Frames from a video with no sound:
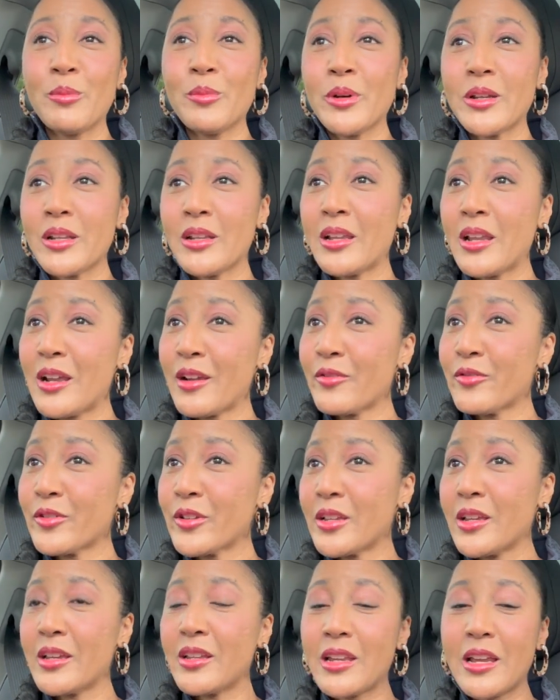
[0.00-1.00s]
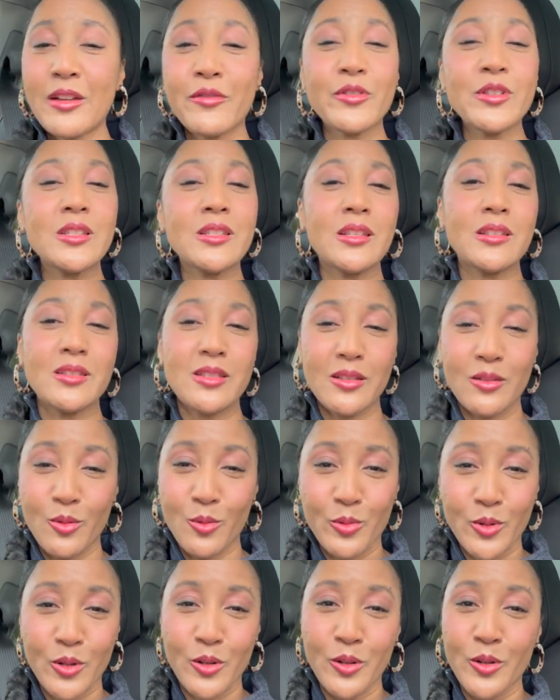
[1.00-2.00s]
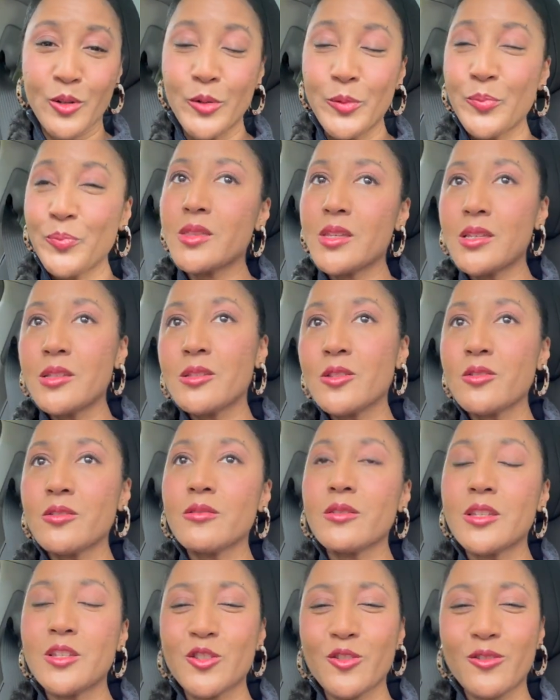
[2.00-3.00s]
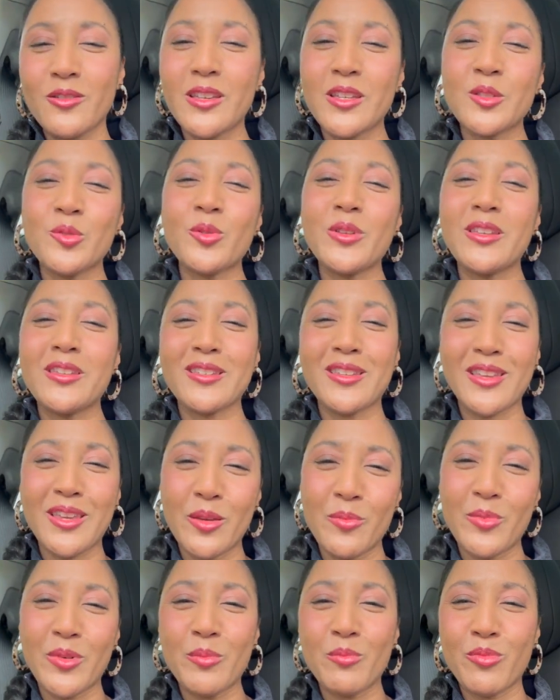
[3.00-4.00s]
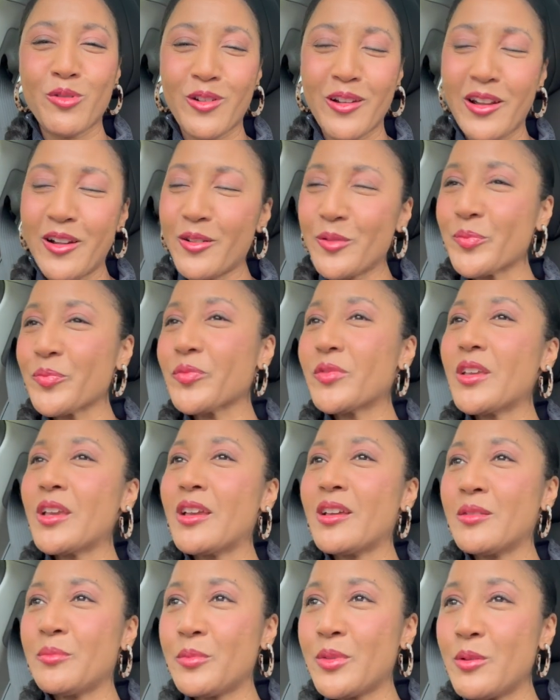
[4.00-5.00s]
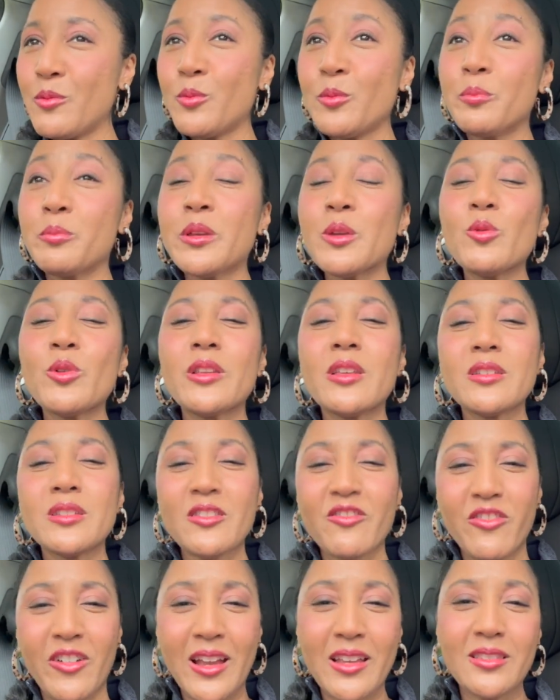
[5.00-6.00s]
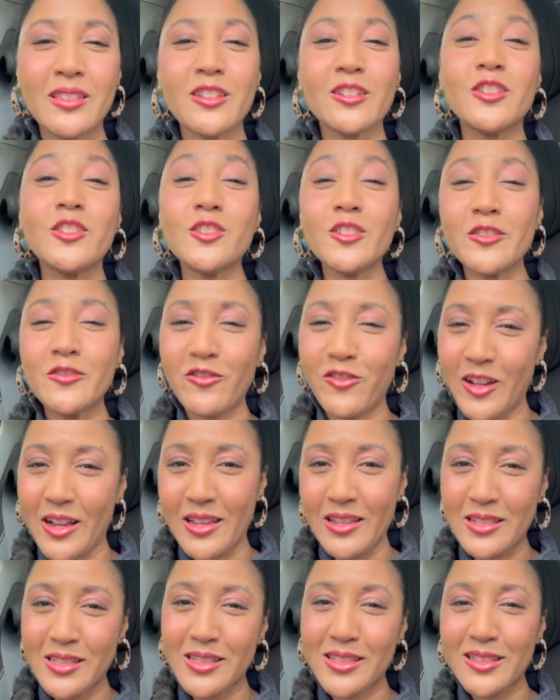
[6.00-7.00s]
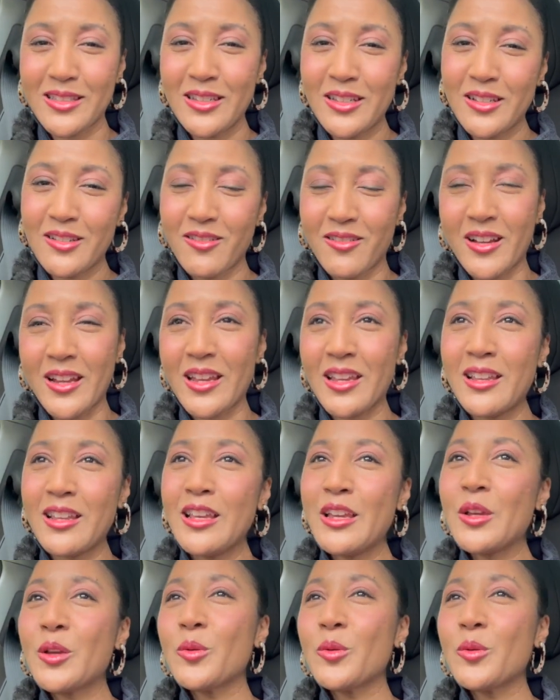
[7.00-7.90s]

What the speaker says: But in every sense of the word, these are things we need to keep in prayer and be willing to fight the good fights, right?